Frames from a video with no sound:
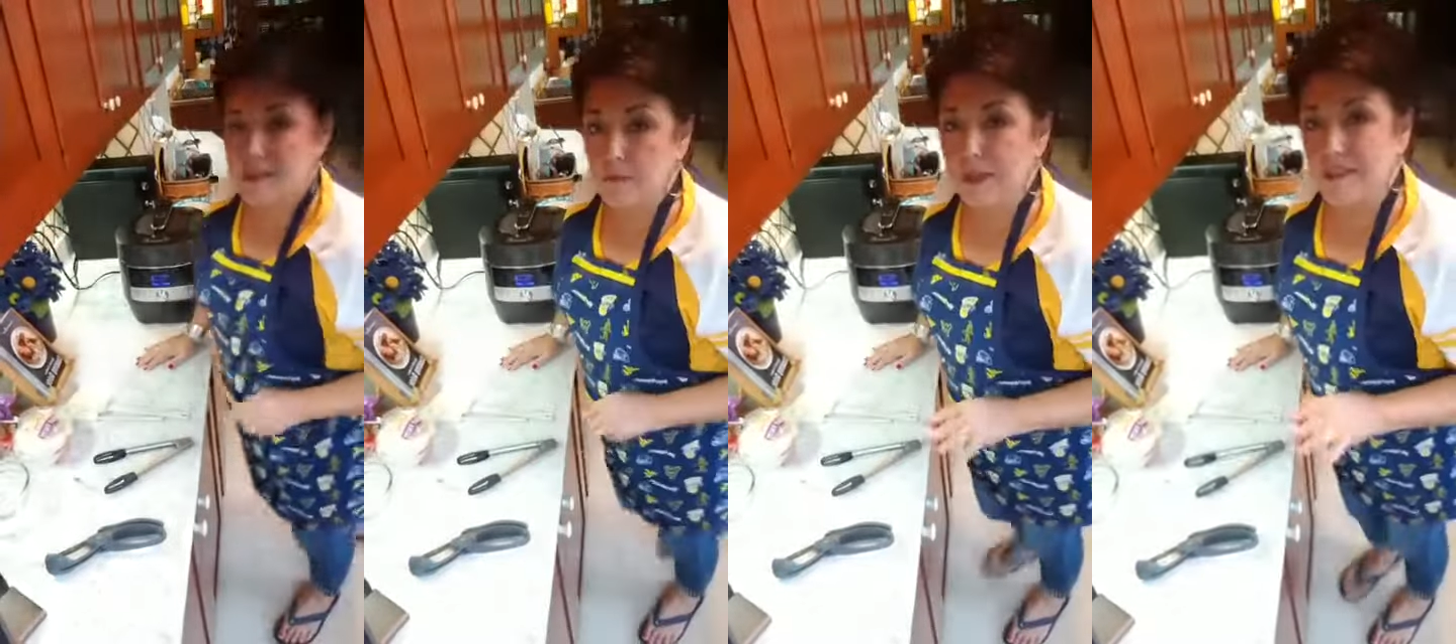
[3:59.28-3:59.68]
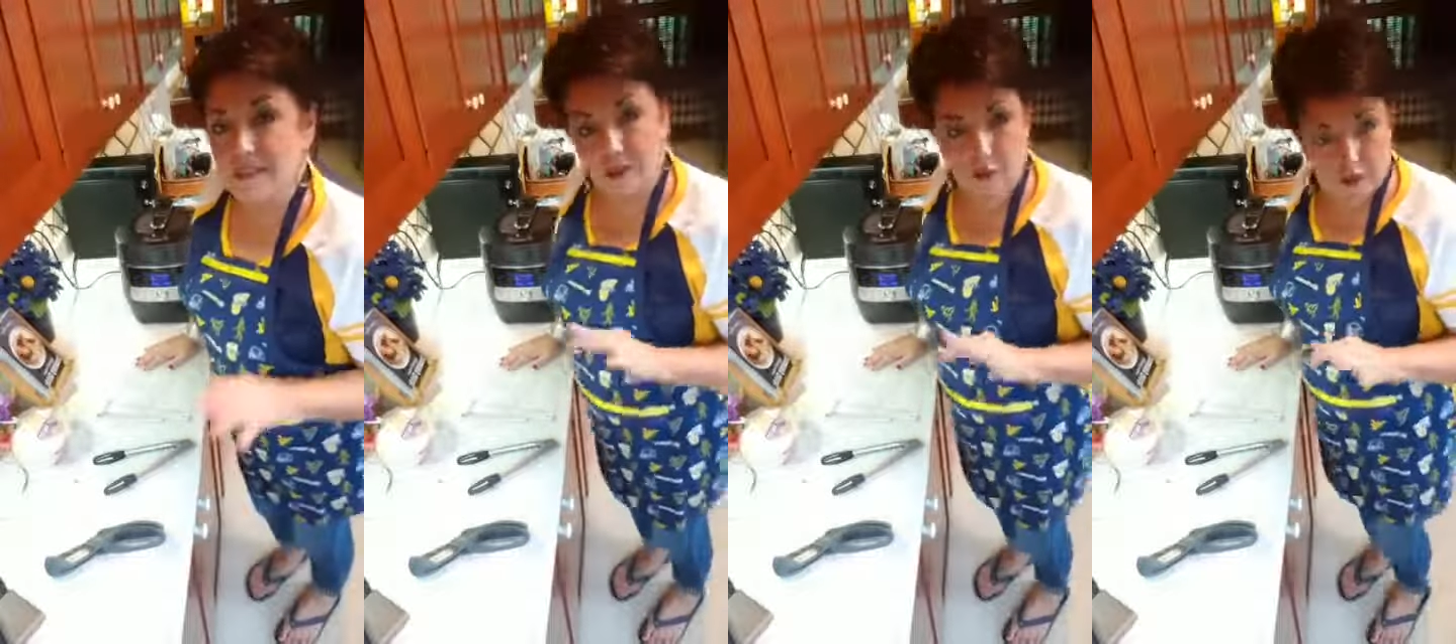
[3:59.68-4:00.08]
but it's
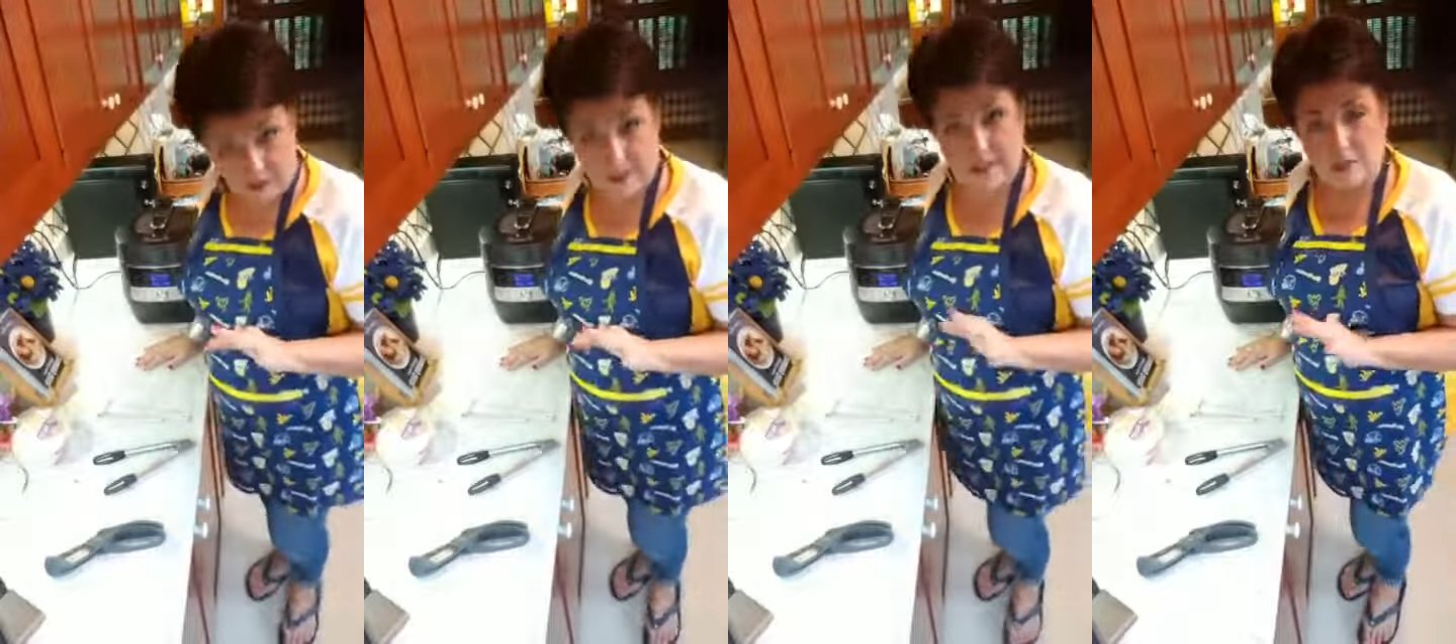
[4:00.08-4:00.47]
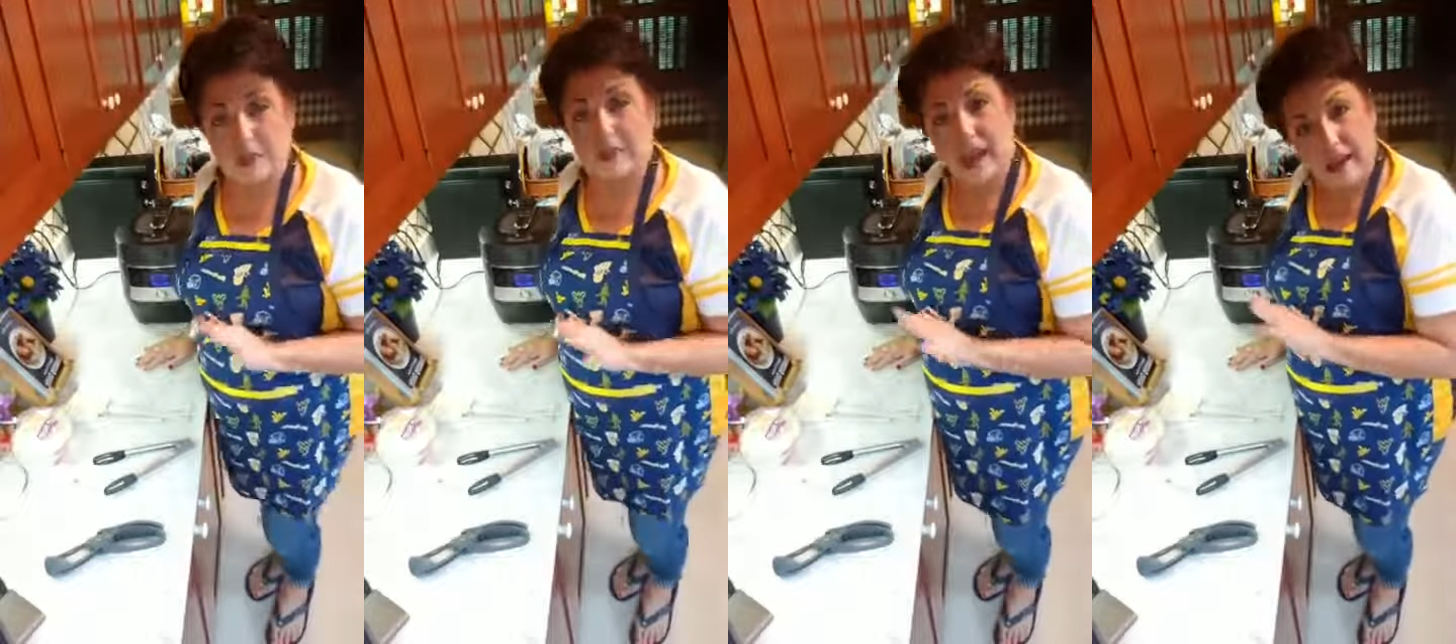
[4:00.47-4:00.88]

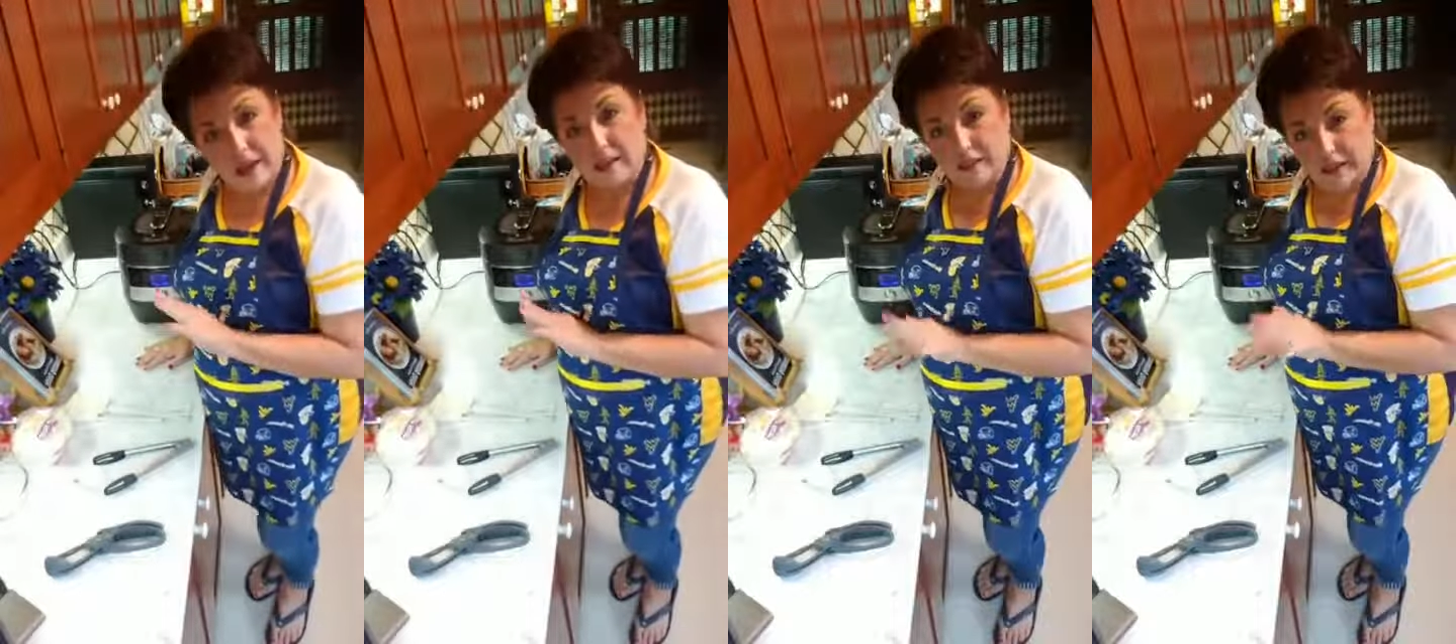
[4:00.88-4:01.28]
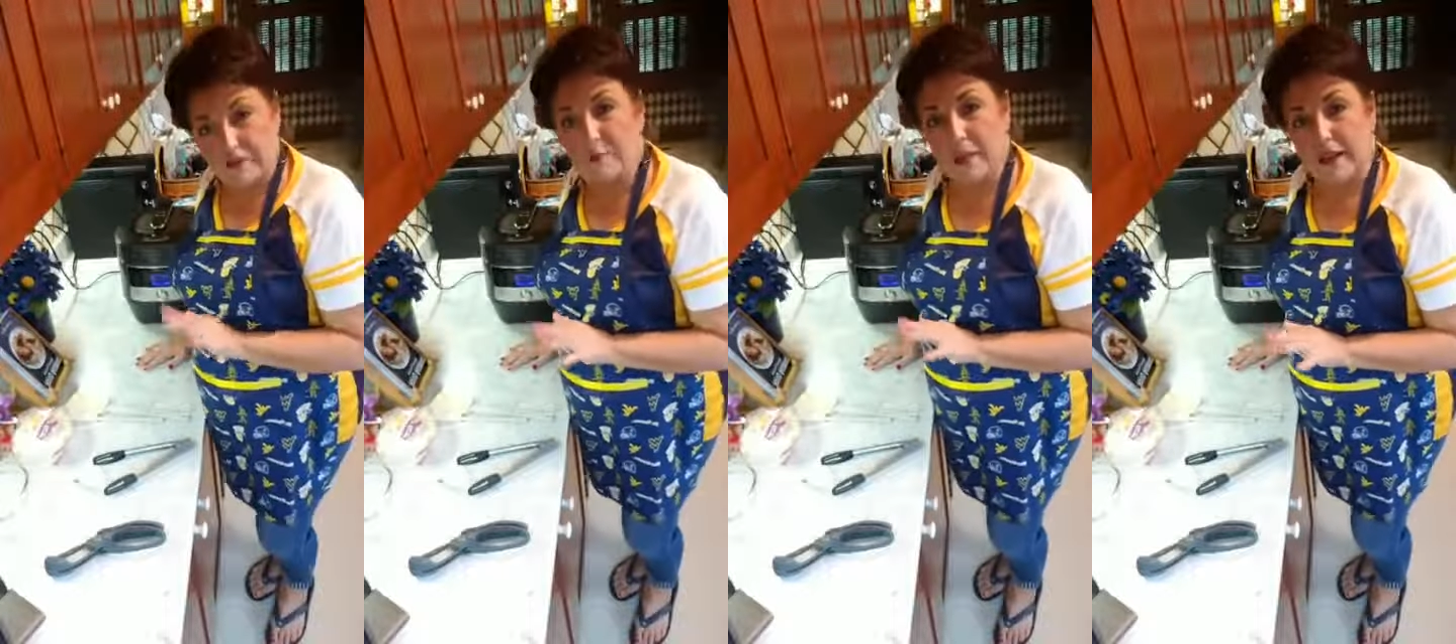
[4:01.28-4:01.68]
going to take a
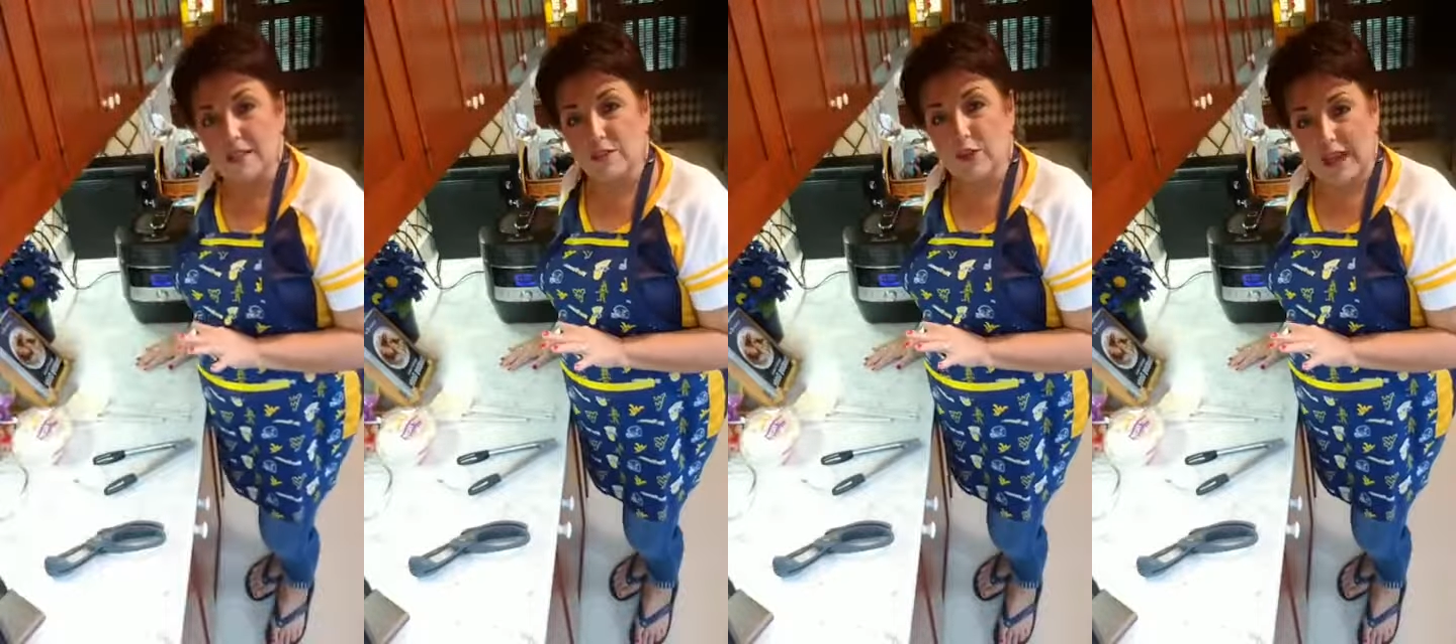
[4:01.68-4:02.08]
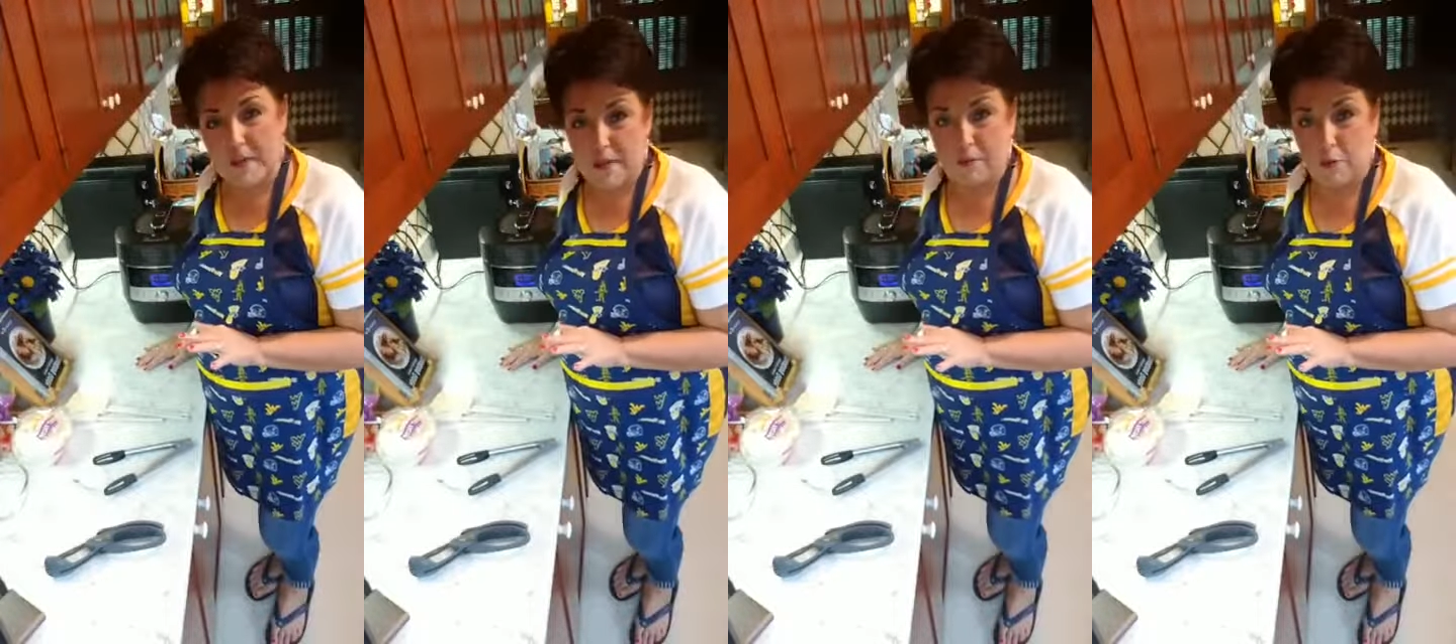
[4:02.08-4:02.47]
few minutes for it to
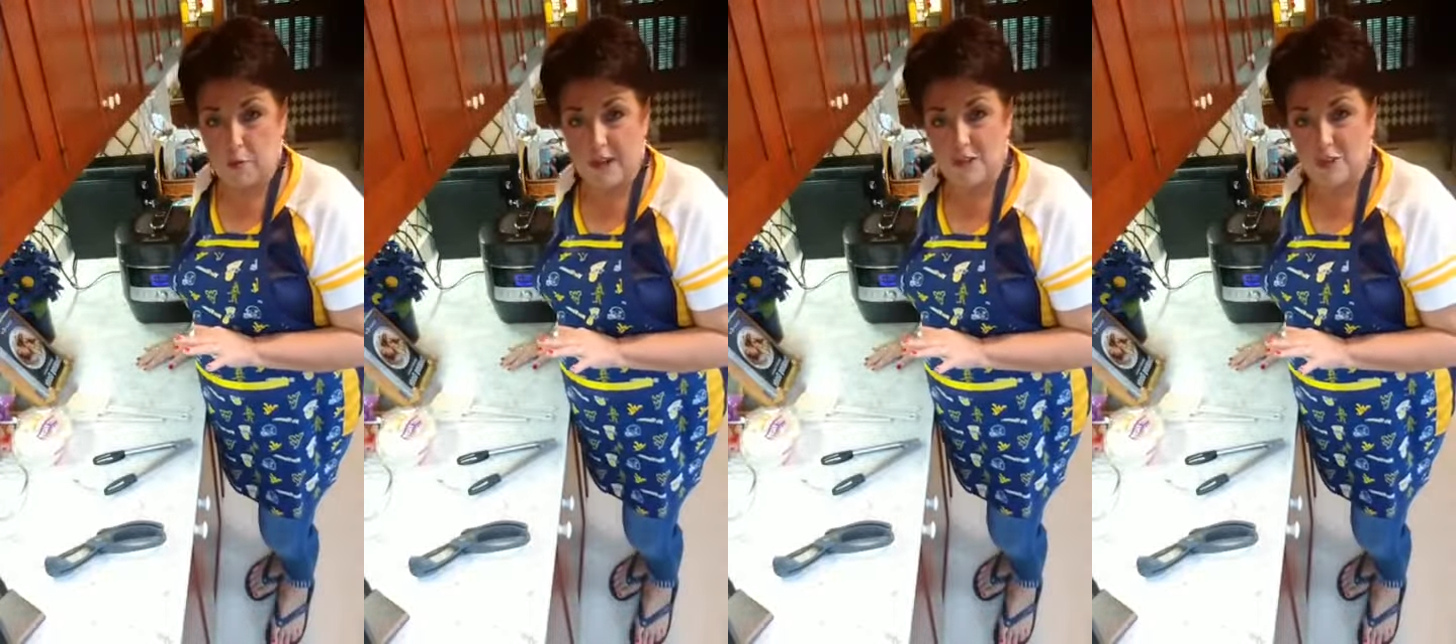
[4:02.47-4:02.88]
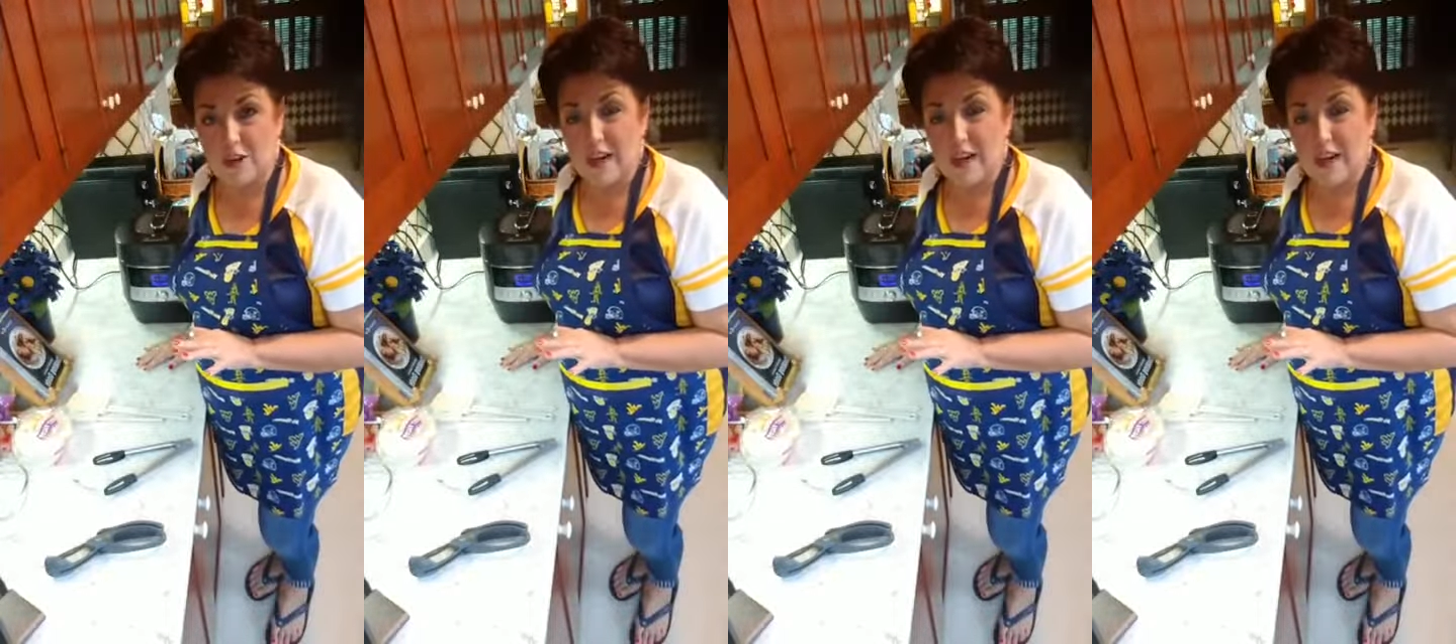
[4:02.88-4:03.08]
come up to pressure.